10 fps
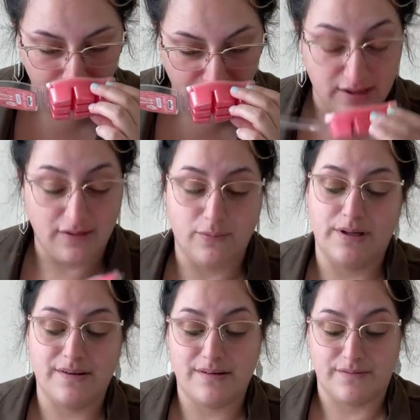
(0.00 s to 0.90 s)
This one
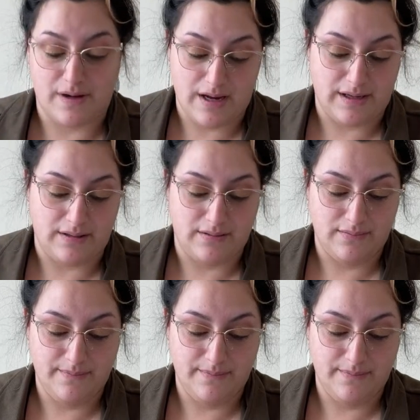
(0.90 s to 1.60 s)
is divine.